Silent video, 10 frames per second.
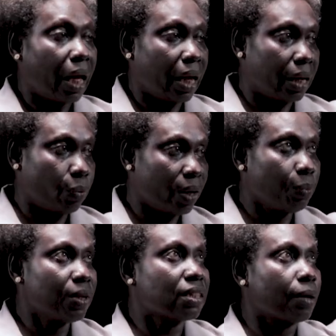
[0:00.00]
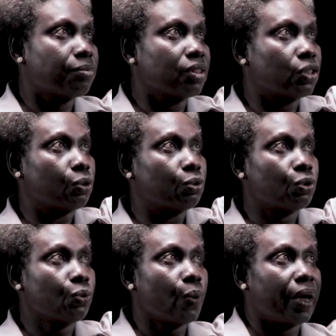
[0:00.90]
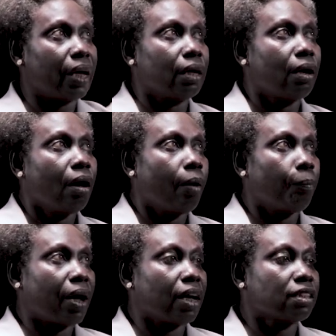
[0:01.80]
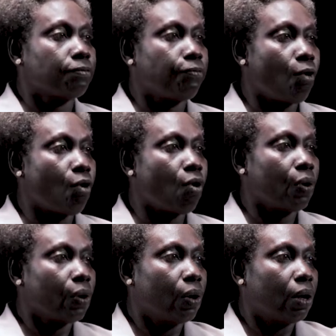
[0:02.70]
and when we substitute 2n plus 4,